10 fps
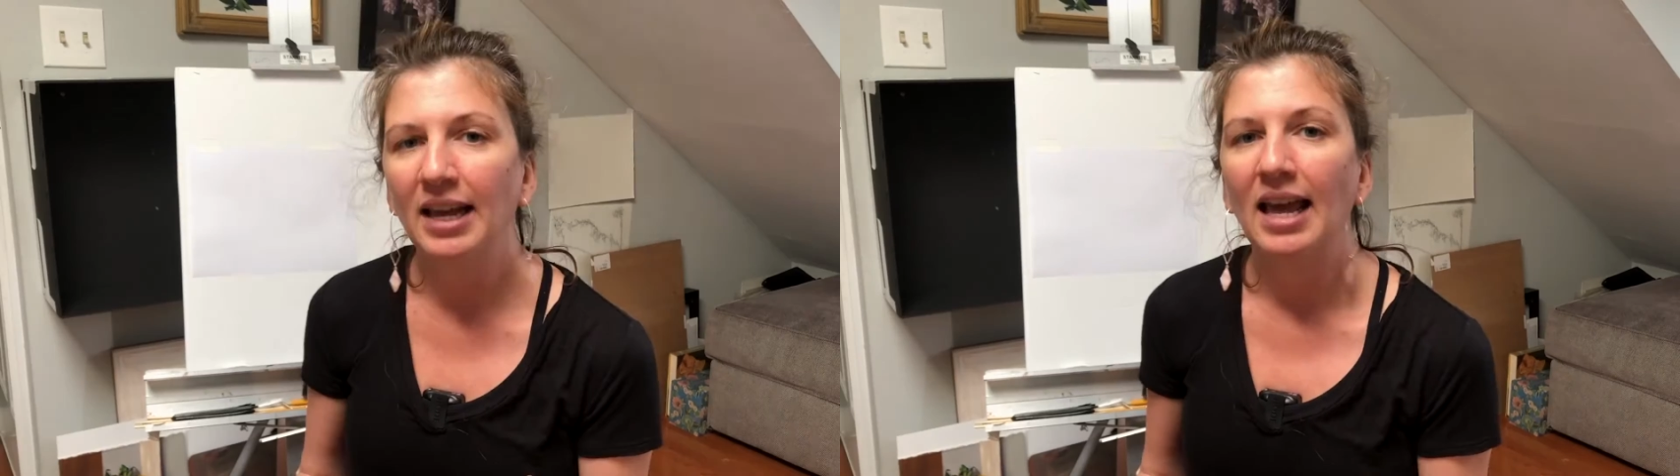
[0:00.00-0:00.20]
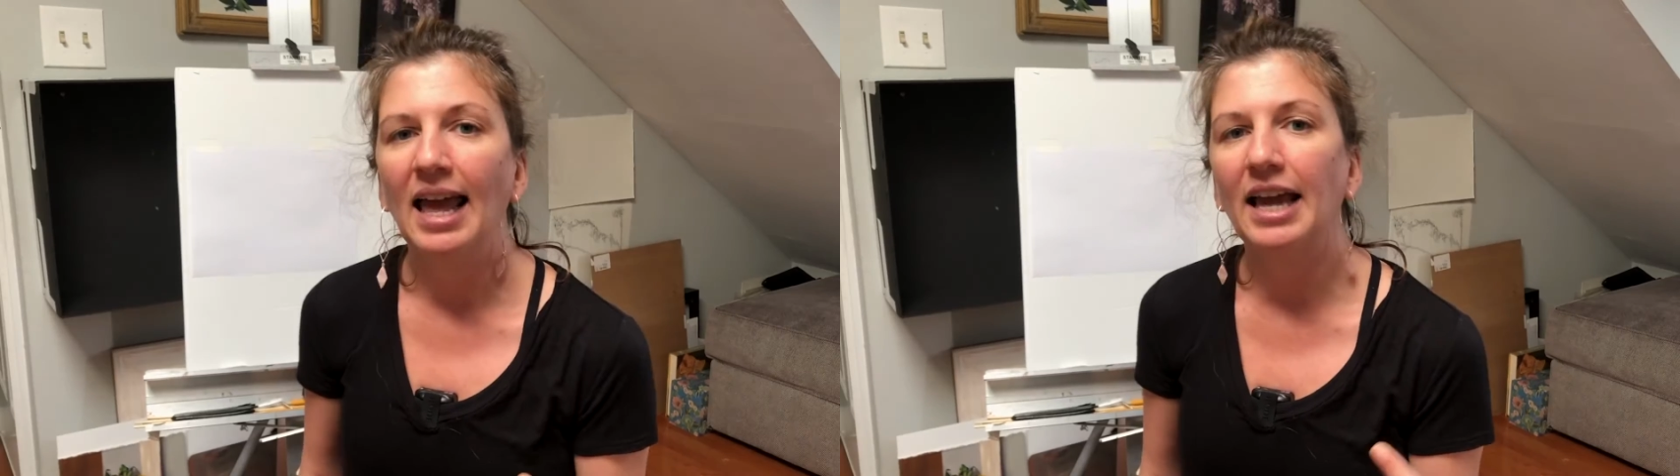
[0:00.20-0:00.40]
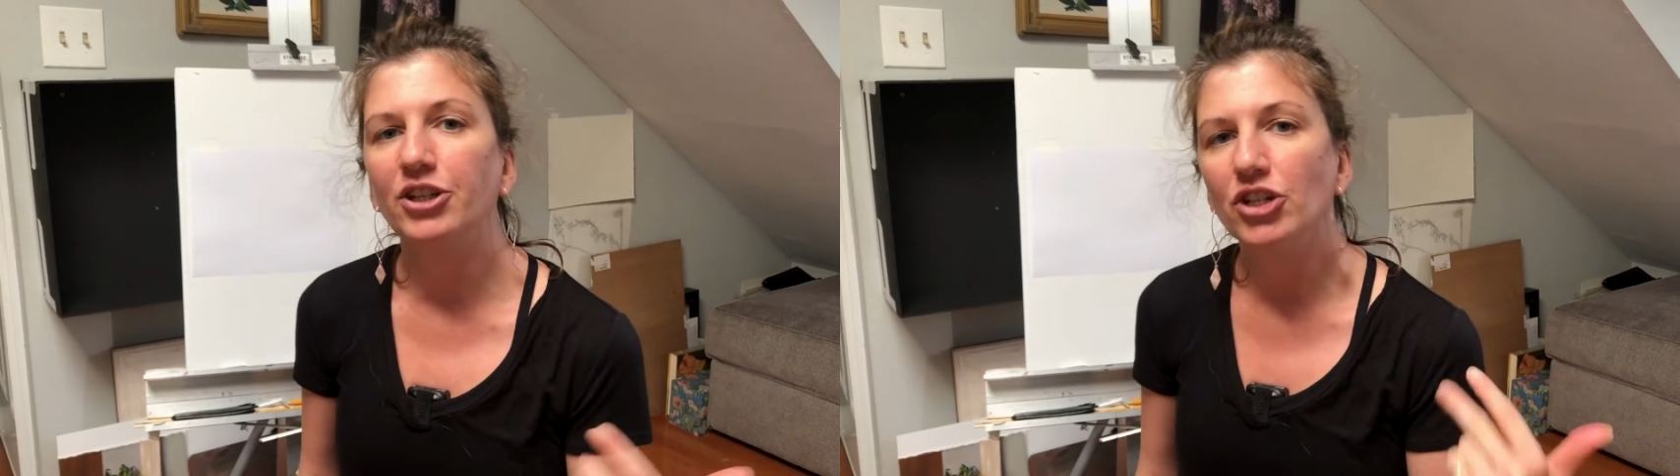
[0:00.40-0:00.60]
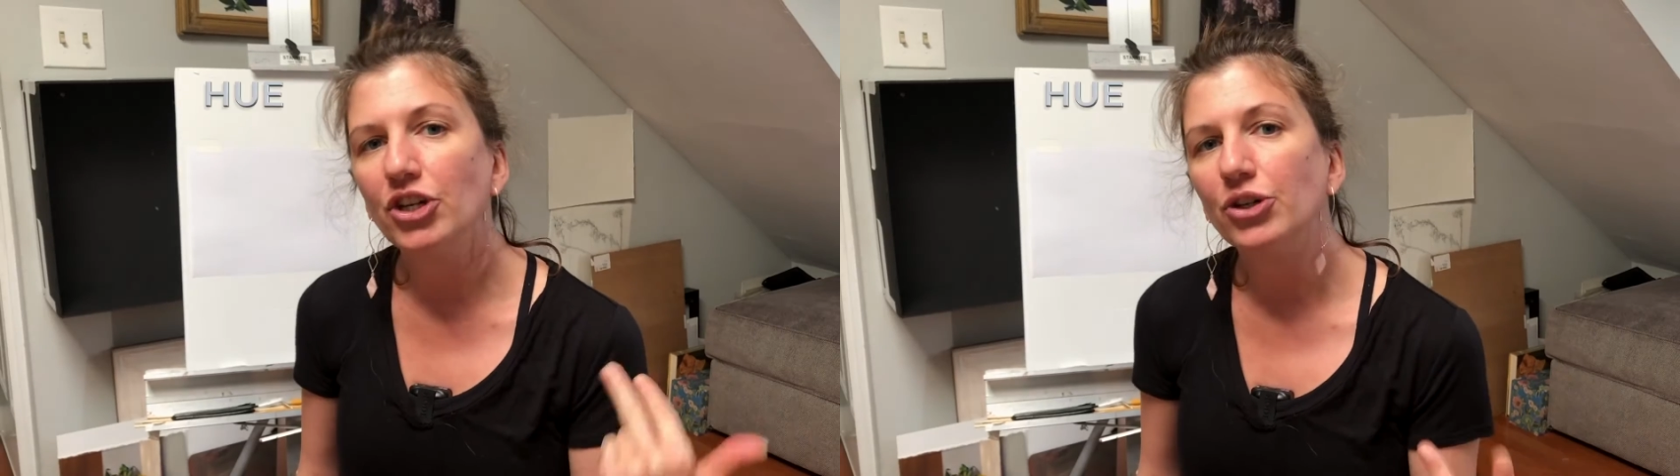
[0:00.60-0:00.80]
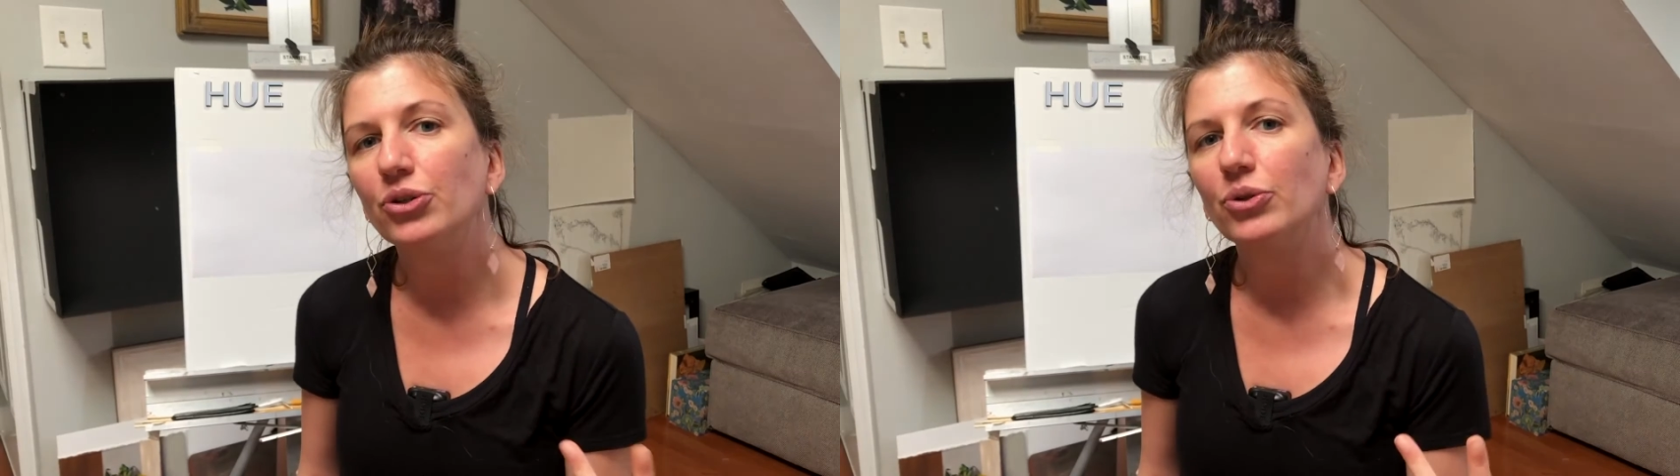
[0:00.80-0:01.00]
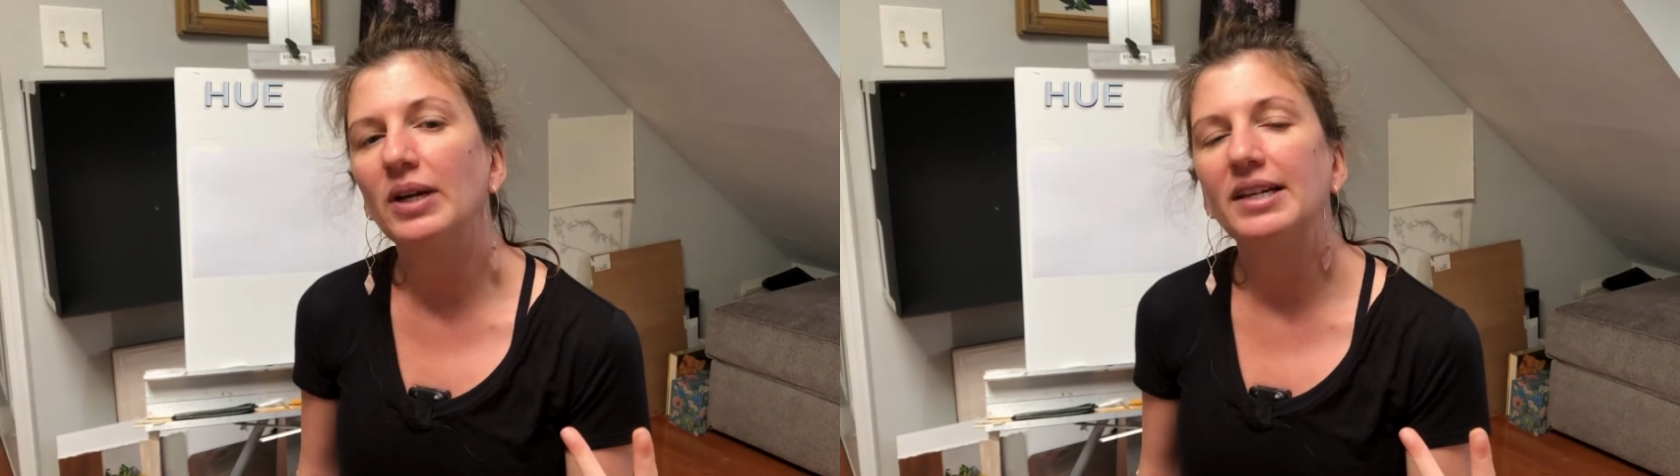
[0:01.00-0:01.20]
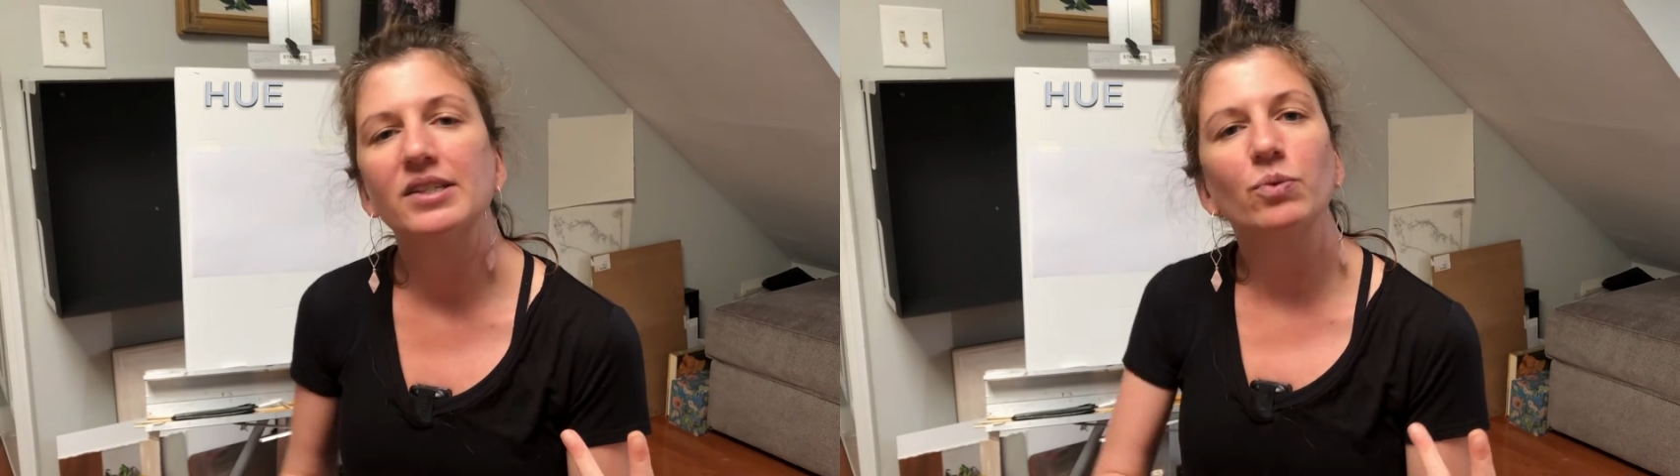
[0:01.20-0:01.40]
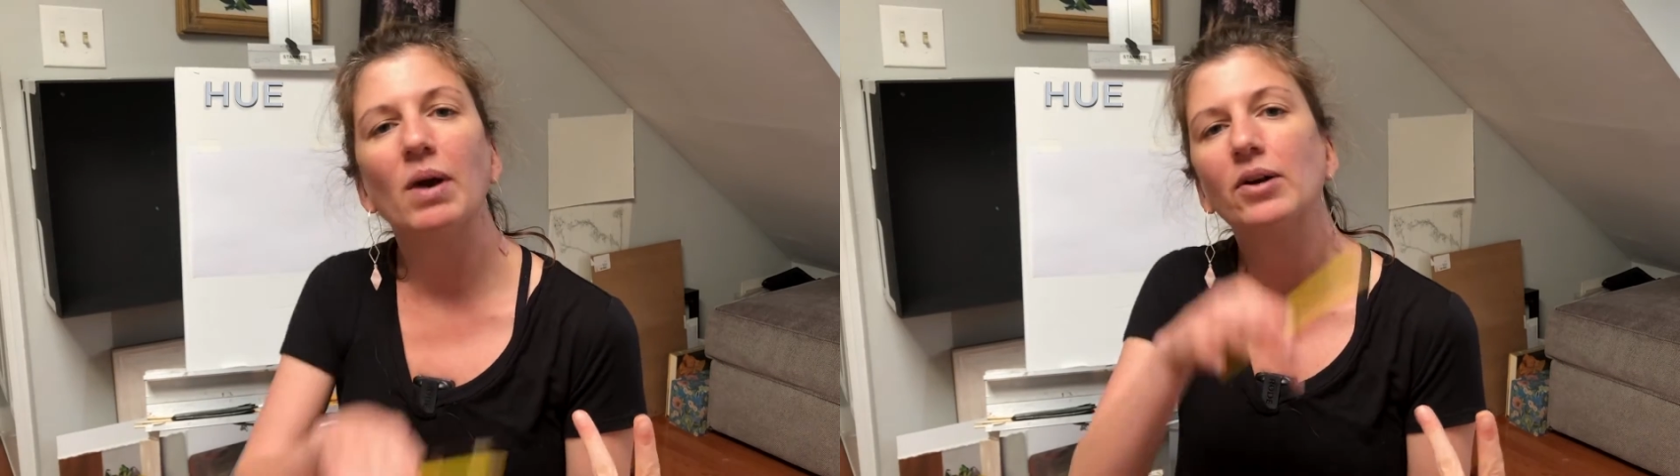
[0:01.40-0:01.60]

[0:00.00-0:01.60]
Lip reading: And hue is red,